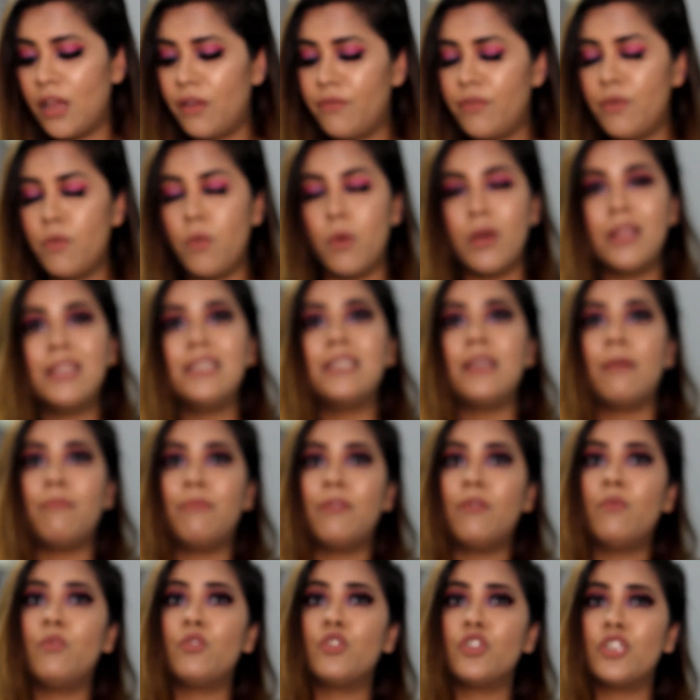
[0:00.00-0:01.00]
If you want
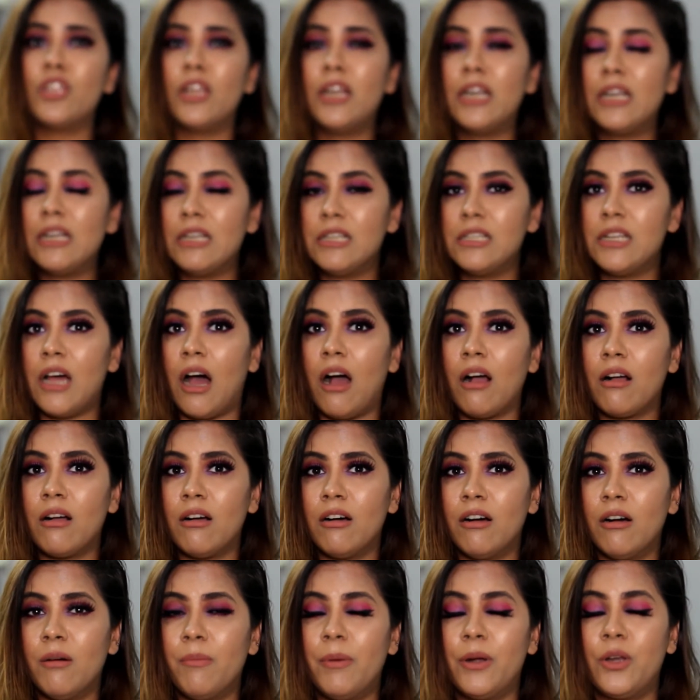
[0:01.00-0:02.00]
something which is a little
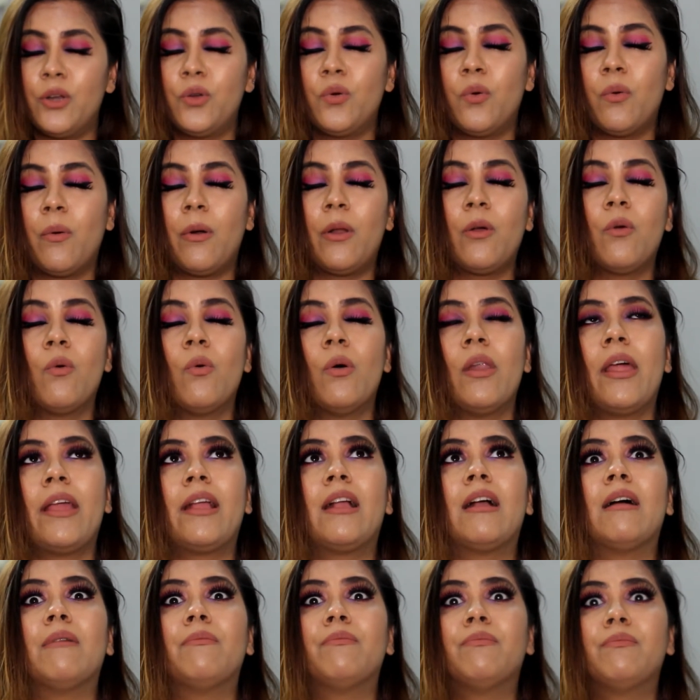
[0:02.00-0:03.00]
darker, but you don't want to go
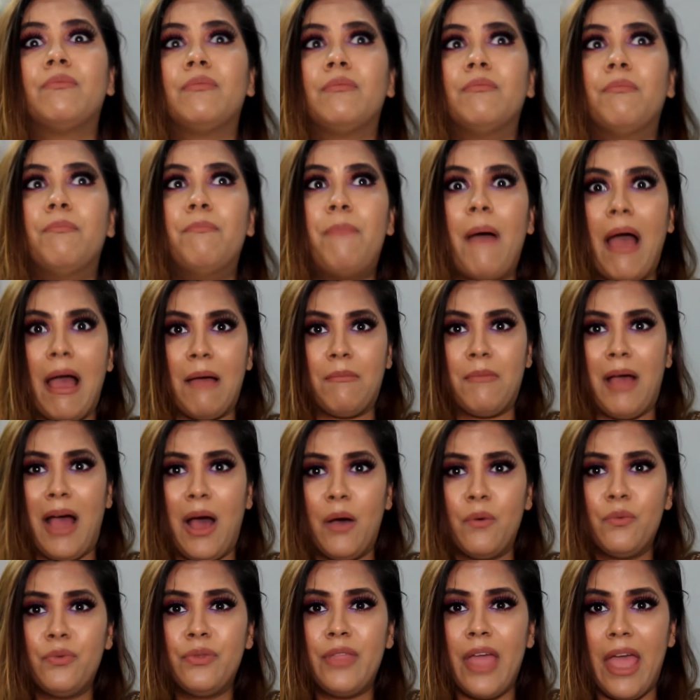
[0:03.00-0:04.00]
like bam
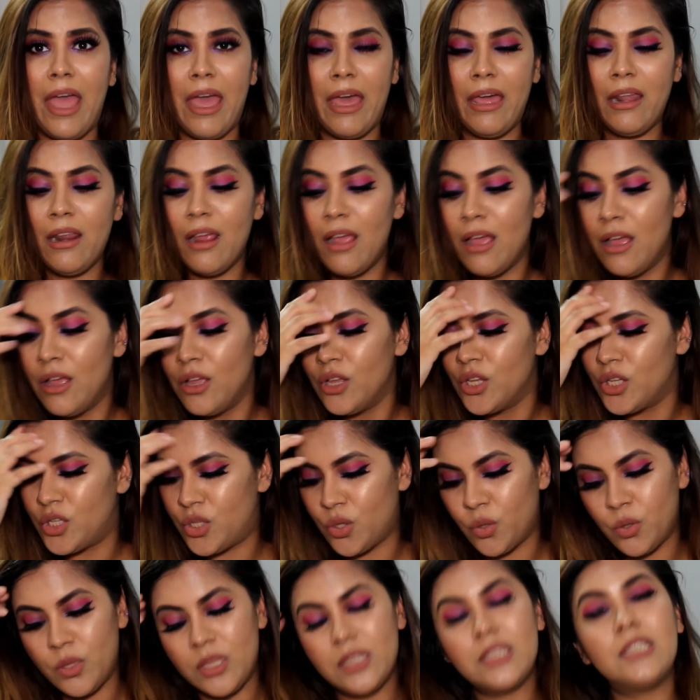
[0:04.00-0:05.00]
out there,
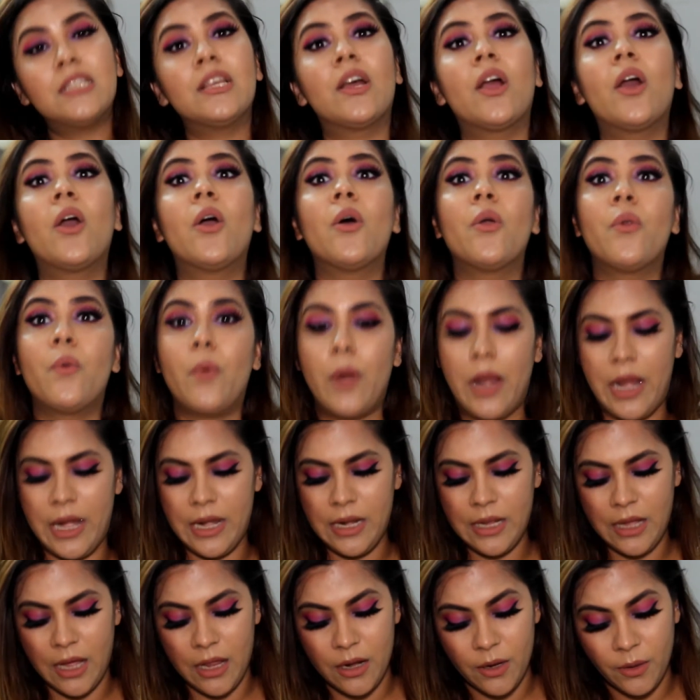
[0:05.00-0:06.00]
so this is a
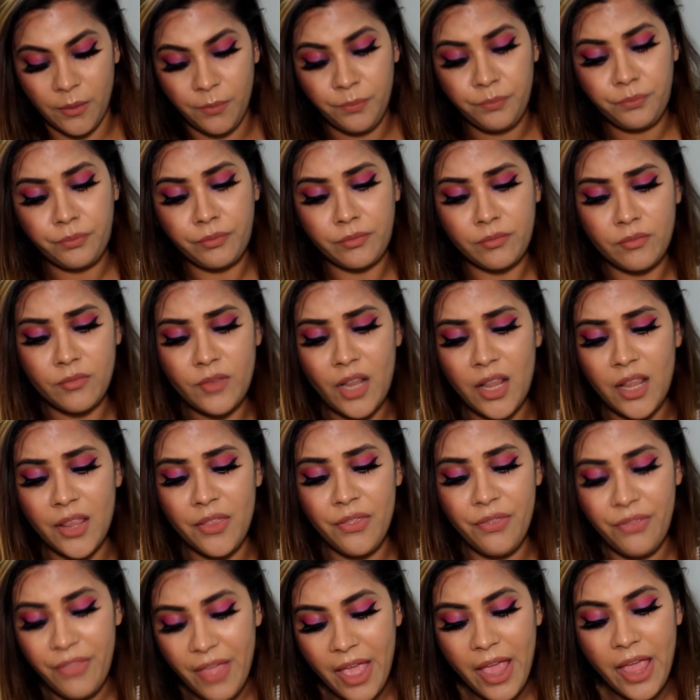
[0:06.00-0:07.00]
great color.
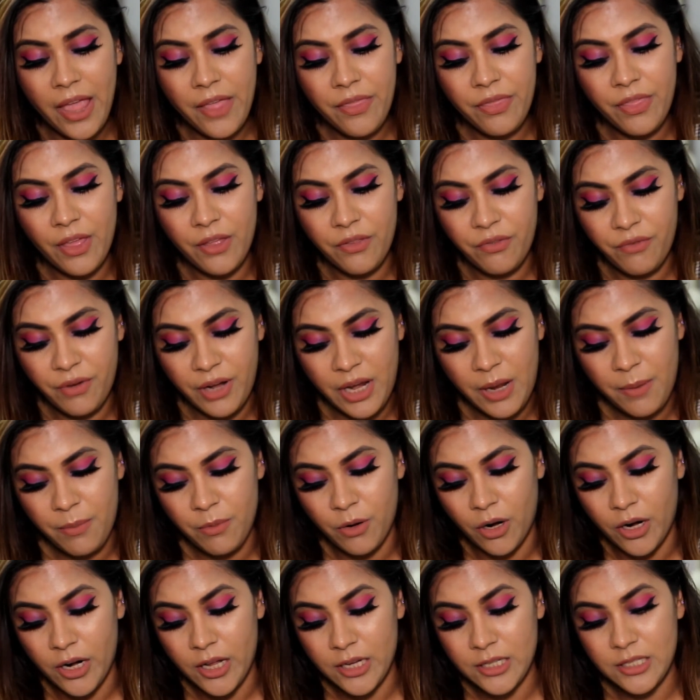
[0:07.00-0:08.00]
Then there are 3
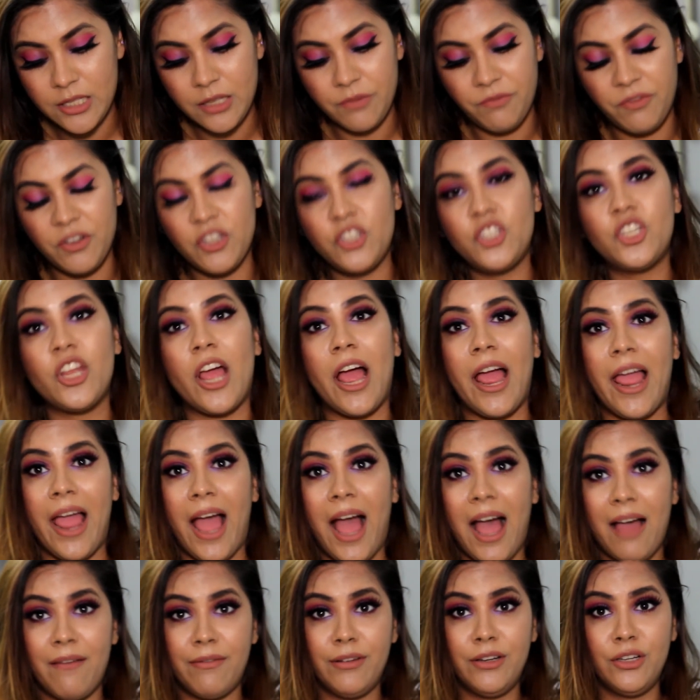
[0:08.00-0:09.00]
products which I
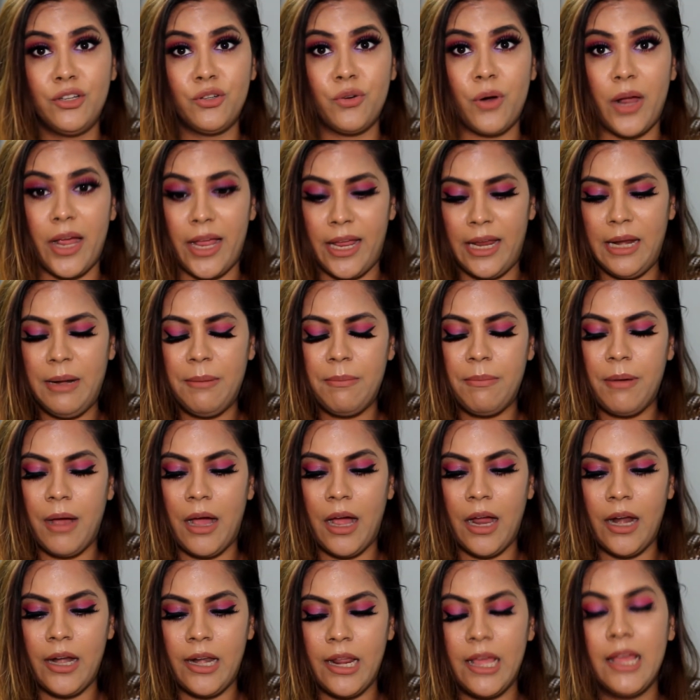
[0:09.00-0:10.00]
haven't tried,
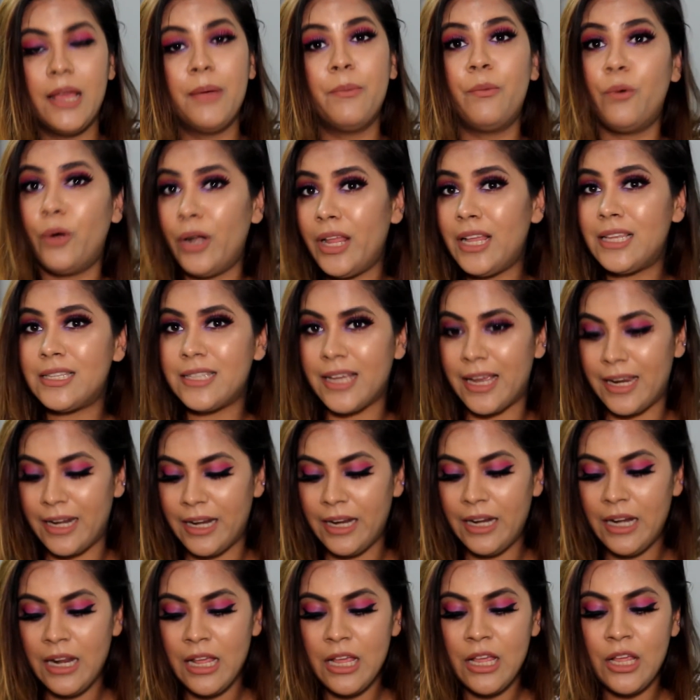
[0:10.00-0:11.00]
but pretty
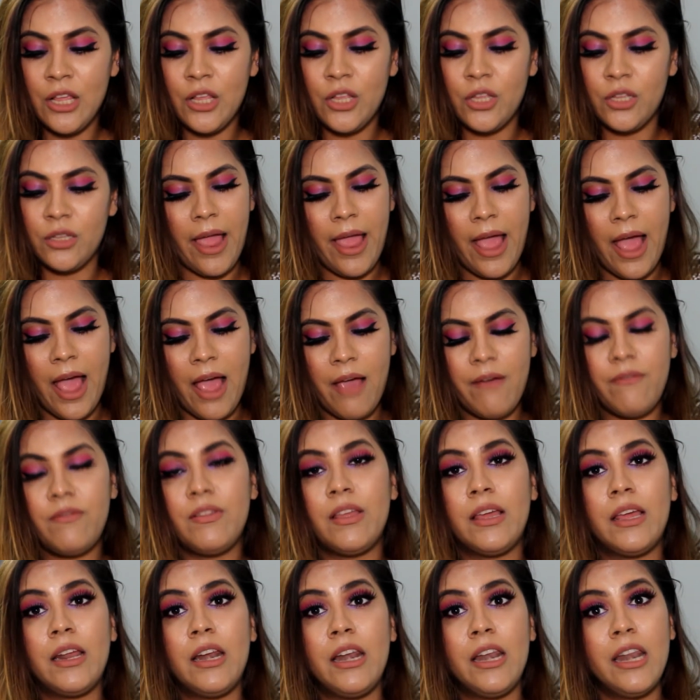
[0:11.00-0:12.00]
excited. I have
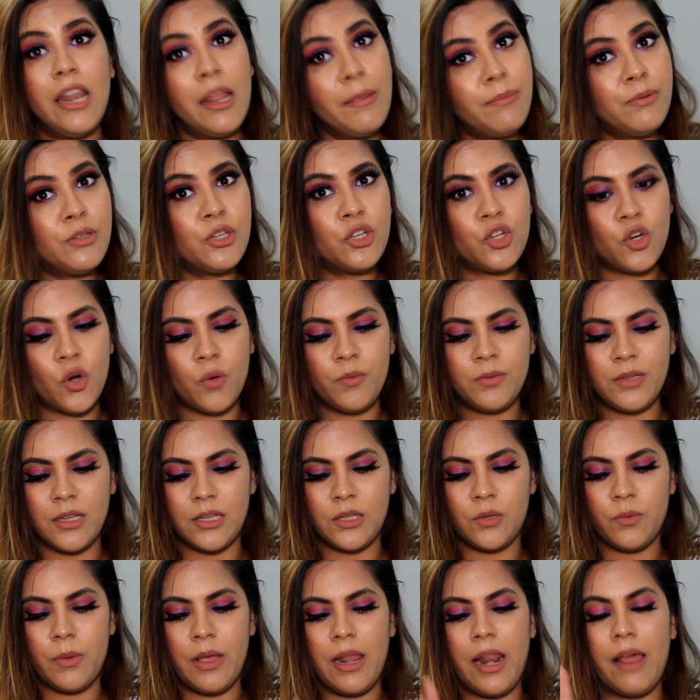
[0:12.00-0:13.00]
their lip strobes
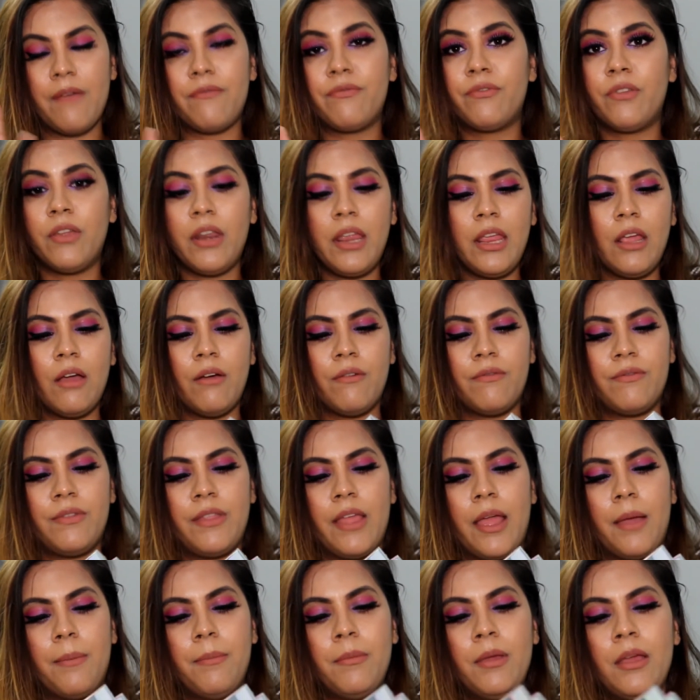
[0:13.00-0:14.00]
as well. I have 3 of
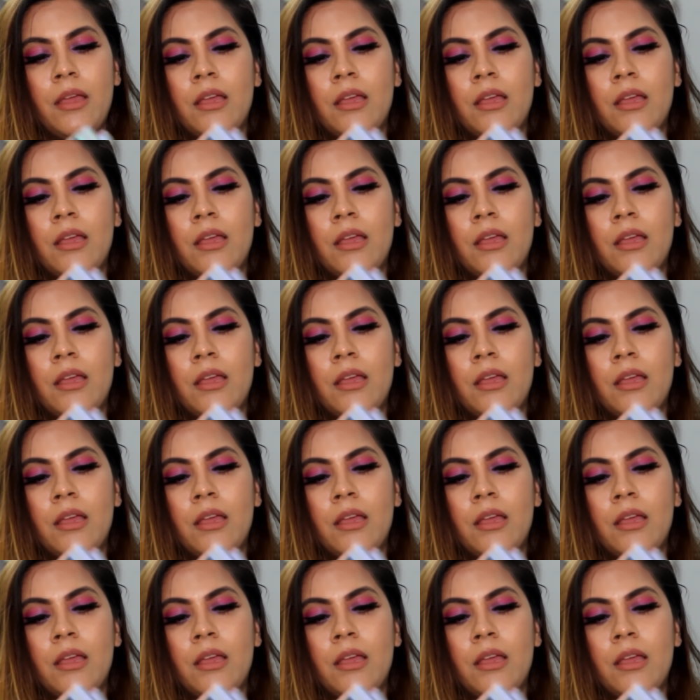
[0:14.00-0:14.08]
them.